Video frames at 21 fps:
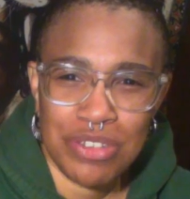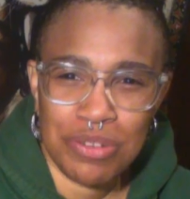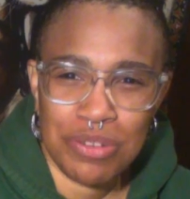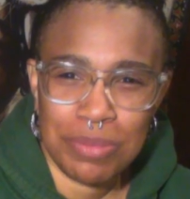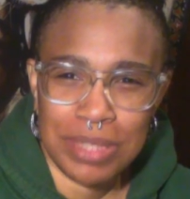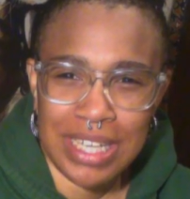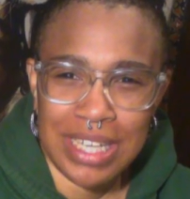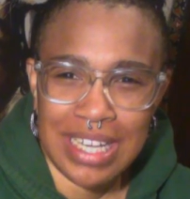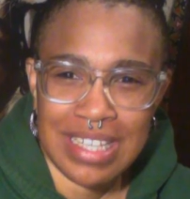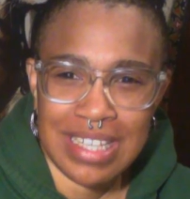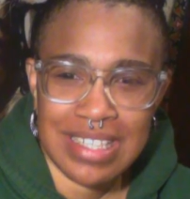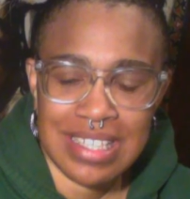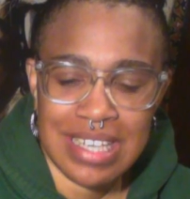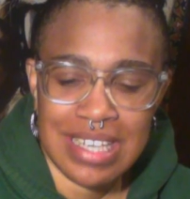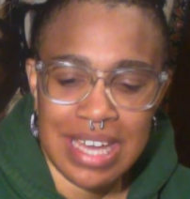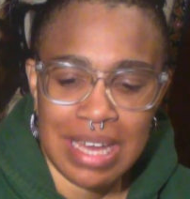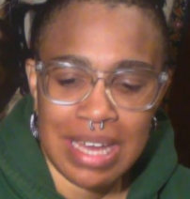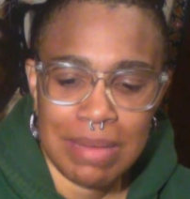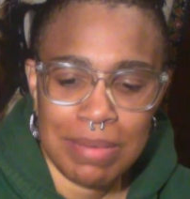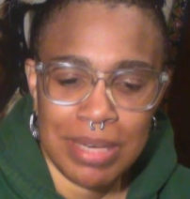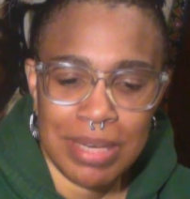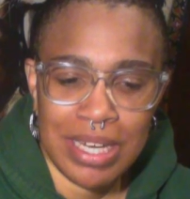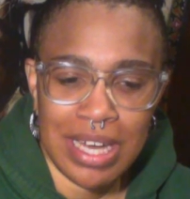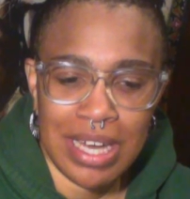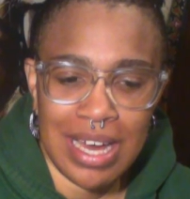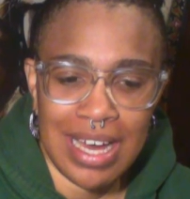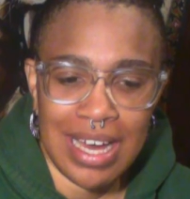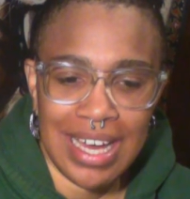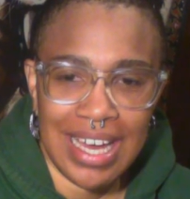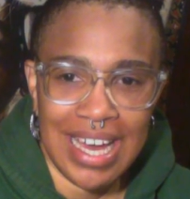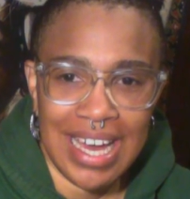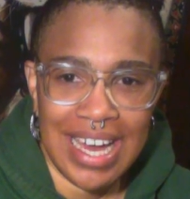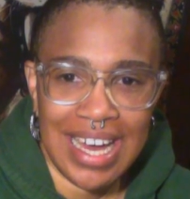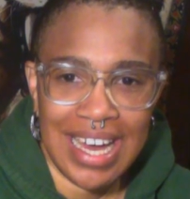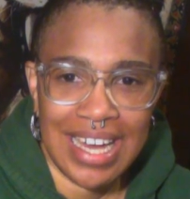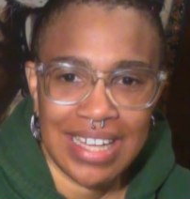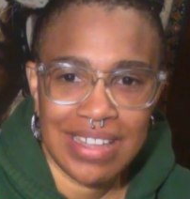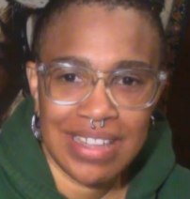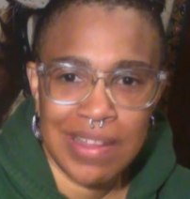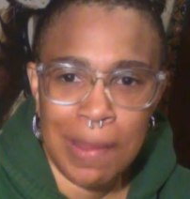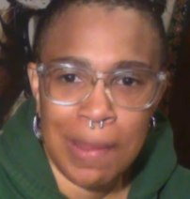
plans today, but I had